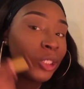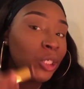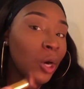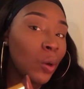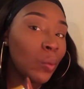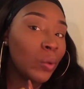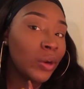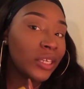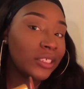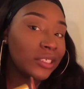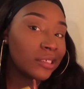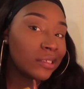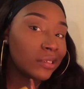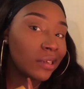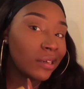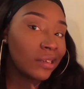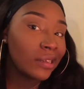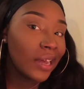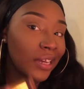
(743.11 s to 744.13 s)
you don't want to just
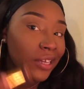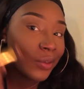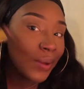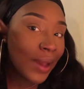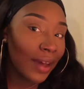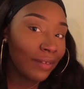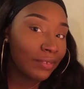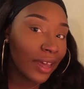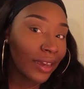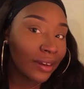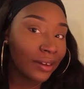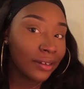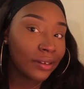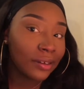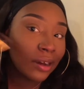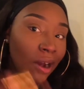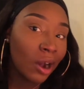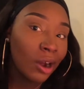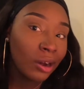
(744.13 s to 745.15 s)
look like you have like
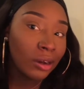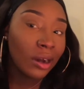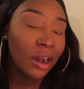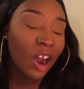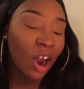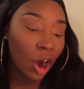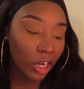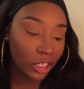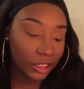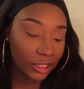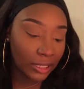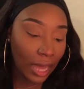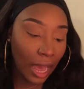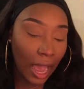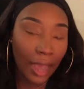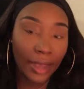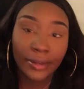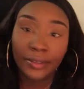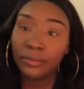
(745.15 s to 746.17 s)
a harsh
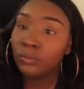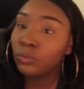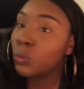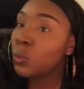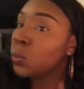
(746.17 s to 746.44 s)
line.